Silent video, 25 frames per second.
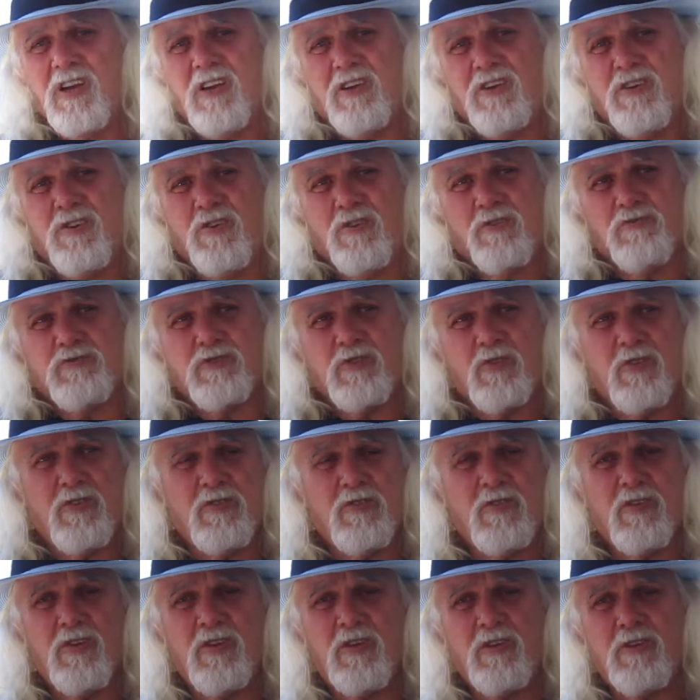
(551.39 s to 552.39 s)

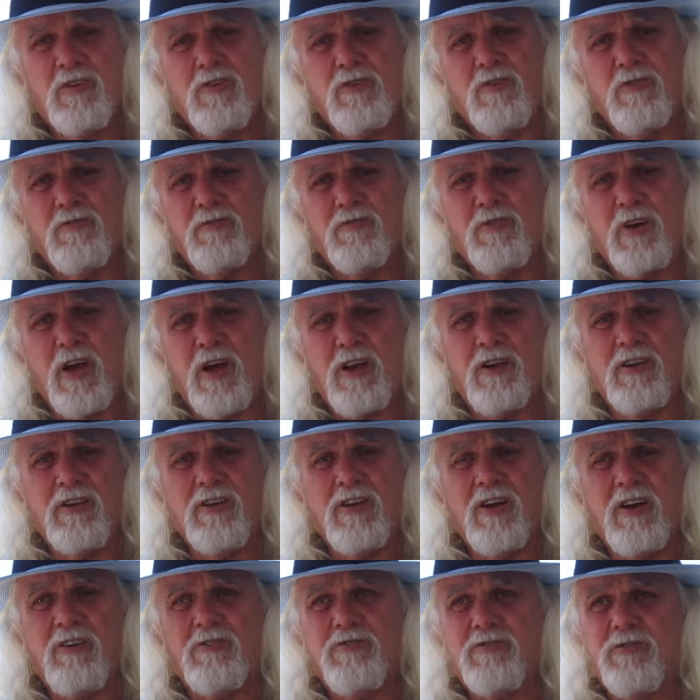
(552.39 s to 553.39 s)
you've had
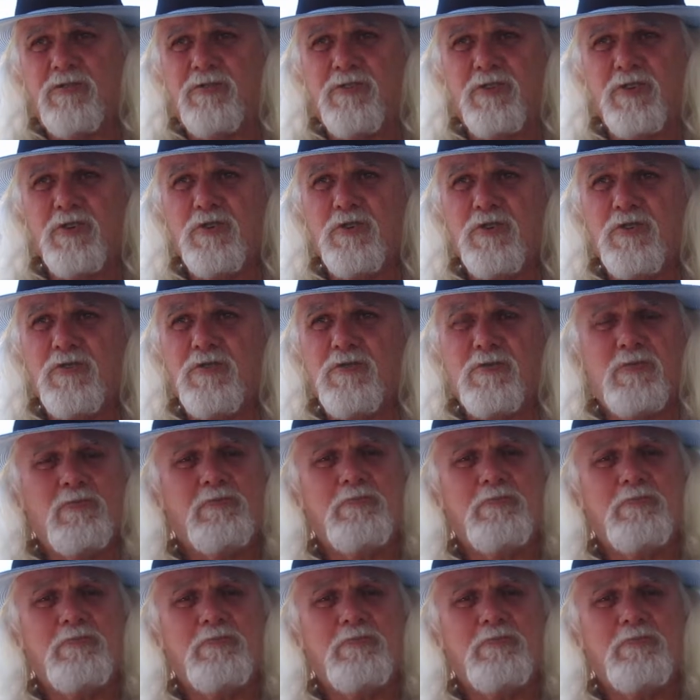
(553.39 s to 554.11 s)
enough food